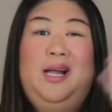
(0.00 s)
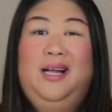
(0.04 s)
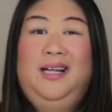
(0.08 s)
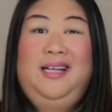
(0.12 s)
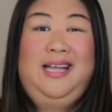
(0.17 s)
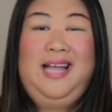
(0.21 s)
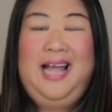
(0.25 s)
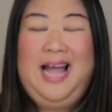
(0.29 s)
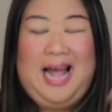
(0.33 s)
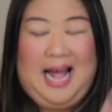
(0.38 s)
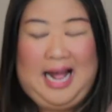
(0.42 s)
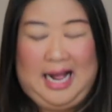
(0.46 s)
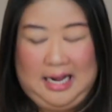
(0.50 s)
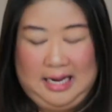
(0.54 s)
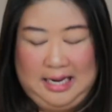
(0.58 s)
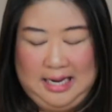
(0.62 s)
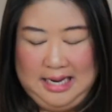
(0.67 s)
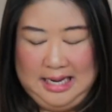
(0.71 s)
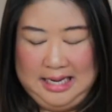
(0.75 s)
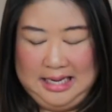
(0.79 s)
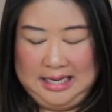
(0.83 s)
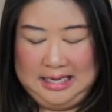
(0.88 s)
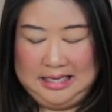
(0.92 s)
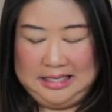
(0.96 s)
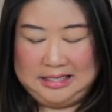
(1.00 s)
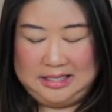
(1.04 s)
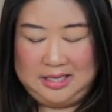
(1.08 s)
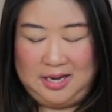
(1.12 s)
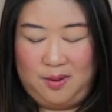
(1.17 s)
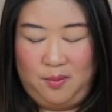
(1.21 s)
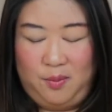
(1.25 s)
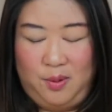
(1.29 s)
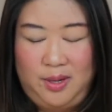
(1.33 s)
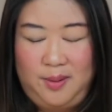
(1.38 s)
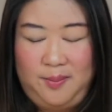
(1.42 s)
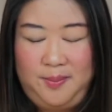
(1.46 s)
Yeah. So
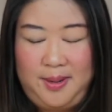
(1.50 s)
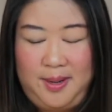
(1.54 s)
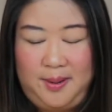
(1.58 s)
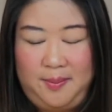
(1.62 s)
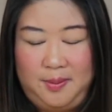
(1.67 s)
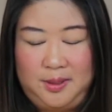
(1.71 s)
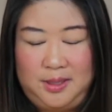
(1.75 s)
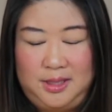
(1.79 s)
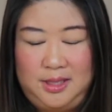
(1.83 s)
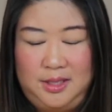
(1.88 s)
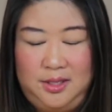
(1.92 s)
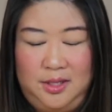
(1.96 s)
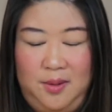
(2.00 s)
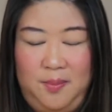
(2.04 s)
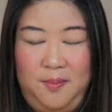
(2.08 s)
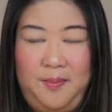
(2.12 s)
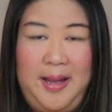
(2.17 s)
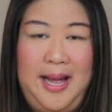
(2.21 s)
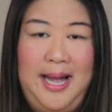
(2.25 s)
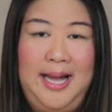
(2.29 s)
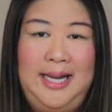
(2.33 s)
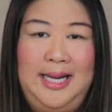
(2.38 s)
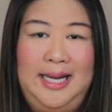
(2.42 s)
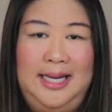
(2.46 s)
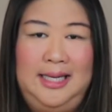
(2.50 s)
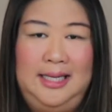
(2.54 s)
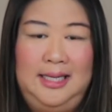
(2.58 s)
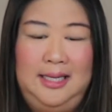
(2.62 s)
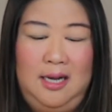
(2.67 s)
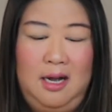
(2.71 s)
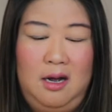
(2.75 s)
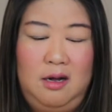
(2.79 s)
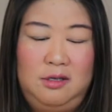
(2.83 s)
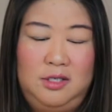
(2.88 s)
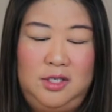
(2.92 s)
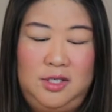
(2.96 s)
I want to be able to look back
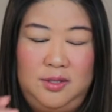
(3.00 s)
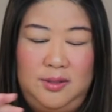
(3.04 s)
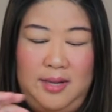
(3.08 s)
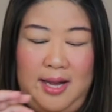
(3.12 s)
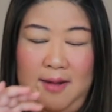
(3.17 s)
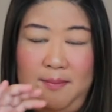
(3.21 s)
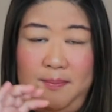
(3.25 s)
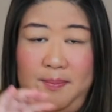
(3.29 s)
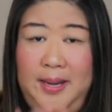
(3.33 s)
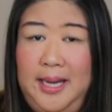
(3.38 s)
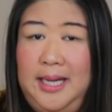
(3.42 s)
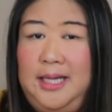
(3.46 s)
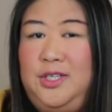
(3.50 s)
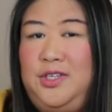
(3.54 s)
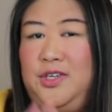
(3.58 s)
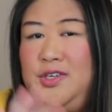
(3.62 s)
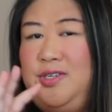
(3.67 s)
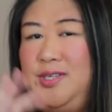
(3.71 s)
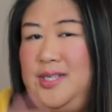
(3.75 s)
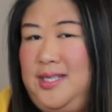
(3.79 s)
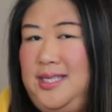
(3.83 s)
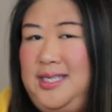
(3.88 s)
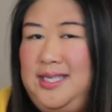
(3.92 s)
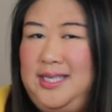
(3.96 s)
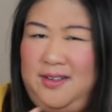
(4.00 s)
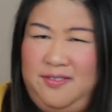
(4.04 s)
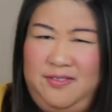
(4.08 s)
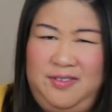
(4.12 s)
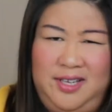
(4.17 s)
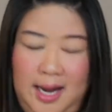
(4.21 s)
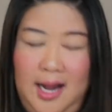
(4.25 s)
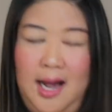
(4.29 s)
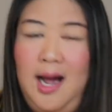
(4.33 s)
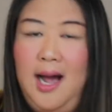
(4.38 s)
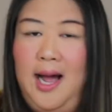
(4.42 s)
and also have pictures and stuff like that.